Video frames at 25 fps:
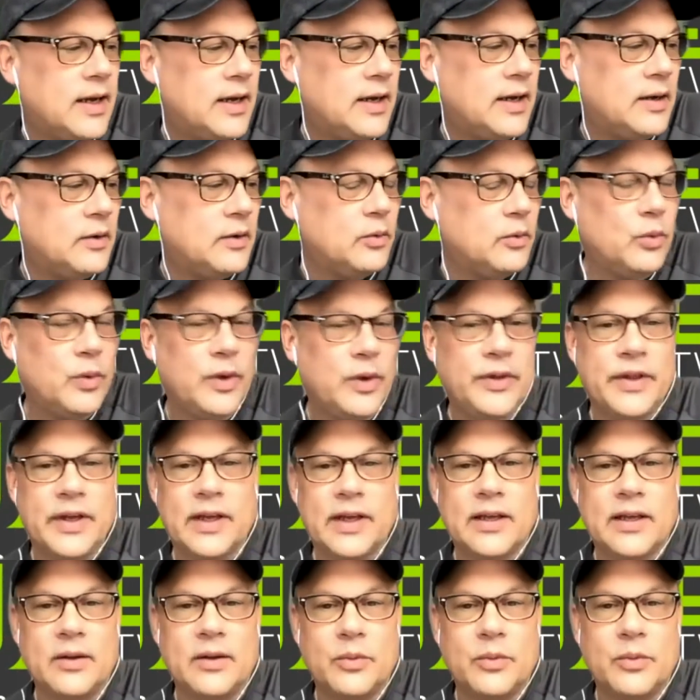with
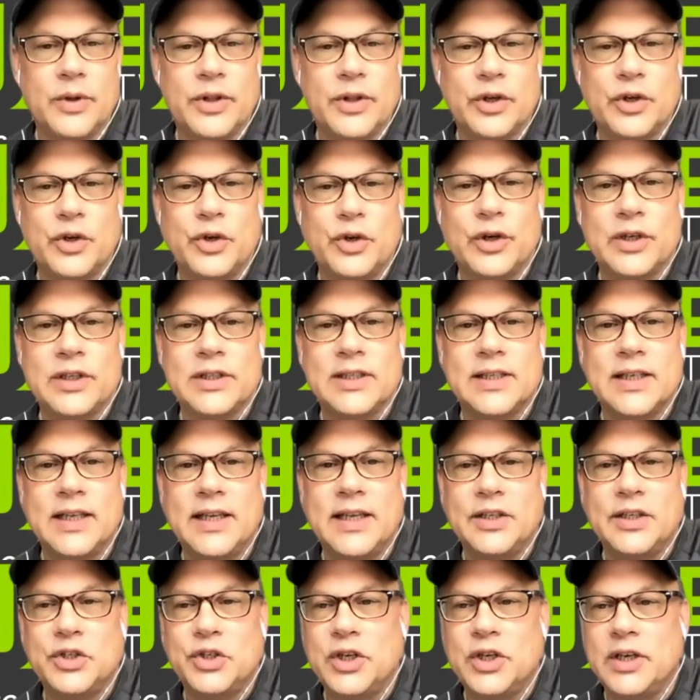a cook's
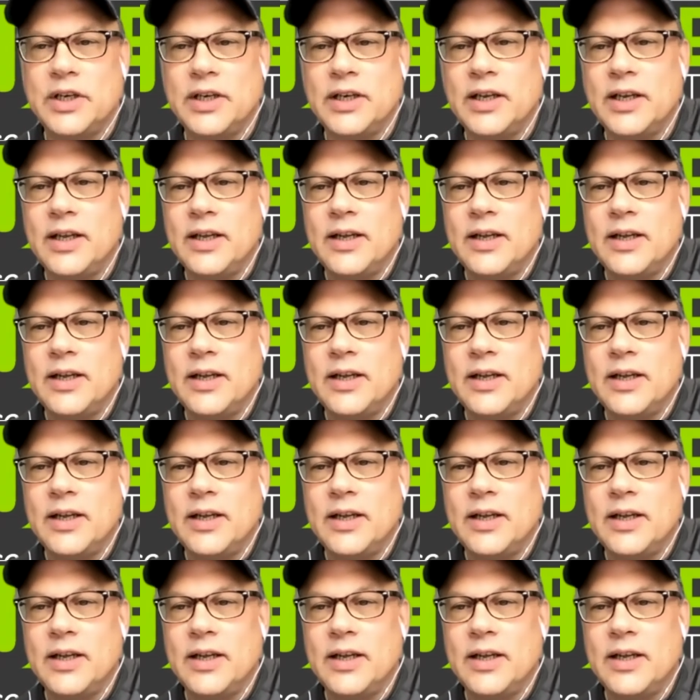kitchen